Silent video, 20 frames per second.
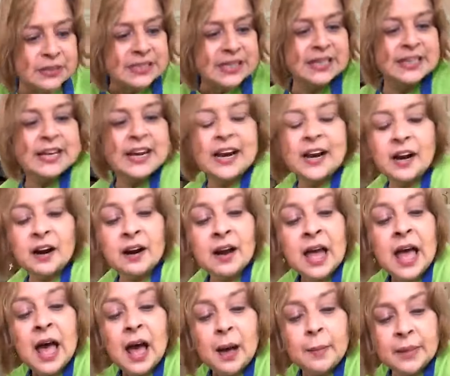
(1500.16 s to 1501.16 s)
in there.
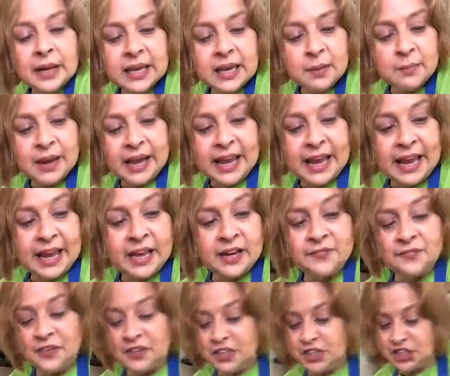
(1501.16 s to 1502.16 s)
I'm gonna get my
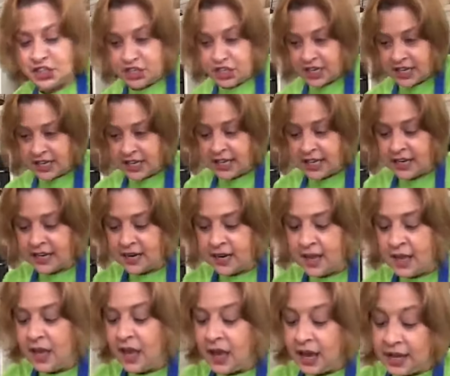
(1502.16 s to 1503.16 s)
handful of chicken.
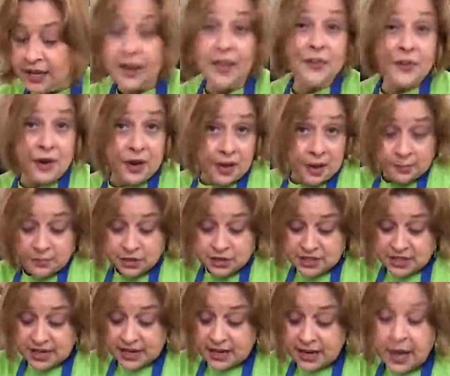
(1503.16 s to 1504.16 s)
I'm
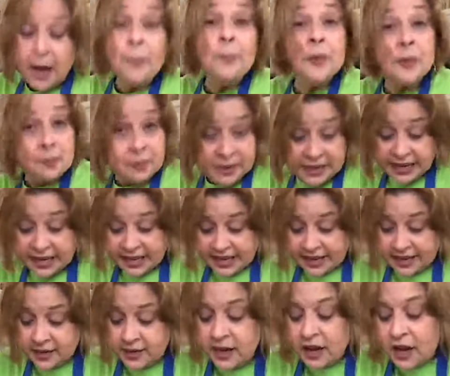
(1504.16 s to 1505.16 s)
using a cup, but
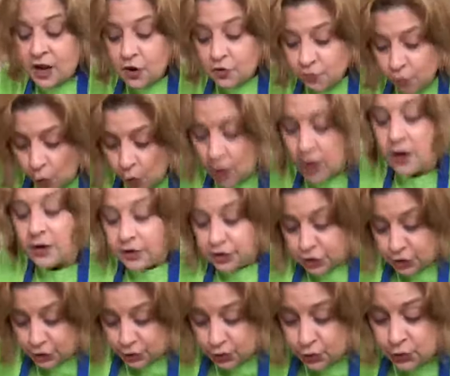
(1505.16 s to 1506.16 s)
again, for
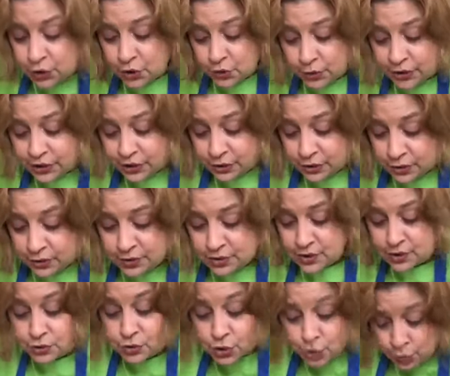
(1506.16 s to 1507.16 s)
you would use
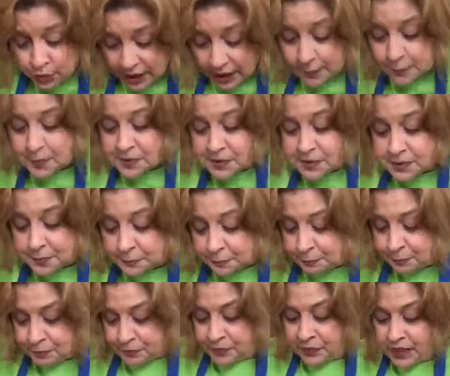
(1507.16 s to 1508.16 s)
2 cups,
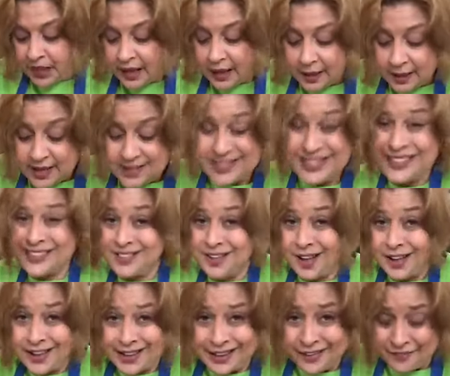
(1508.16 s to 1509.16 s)
because that's
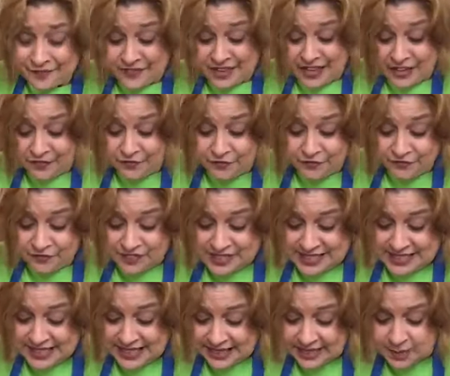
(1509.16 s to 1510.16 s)
not gonna feed
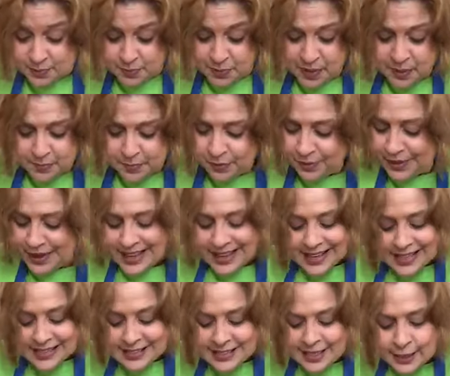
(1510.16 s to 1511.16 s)
6 people.
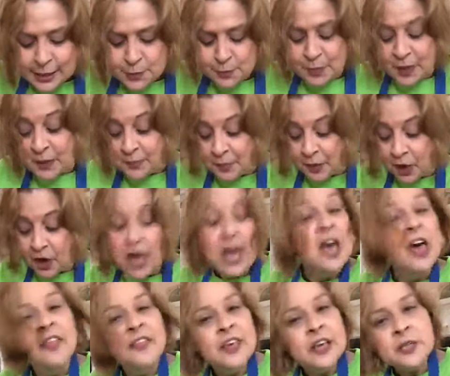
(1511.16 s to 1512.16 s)
6 people.
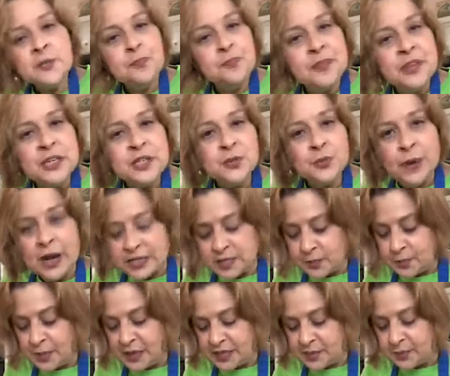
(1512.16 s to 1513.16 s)
These
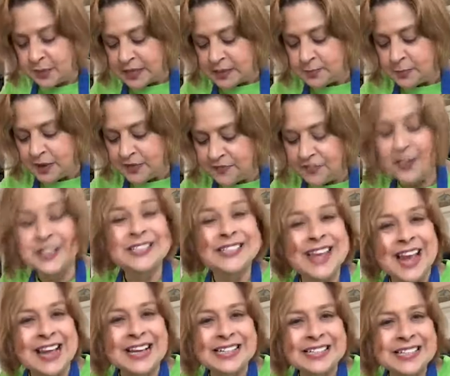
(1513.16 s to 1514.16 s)
recipes must be for
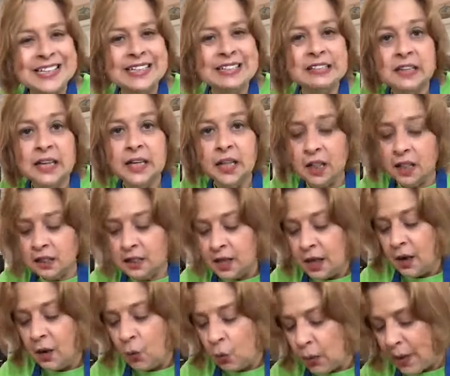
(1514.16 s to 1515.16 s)
dainty little
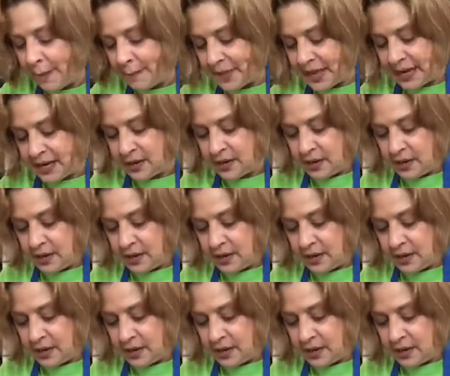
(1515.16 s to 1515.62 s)
women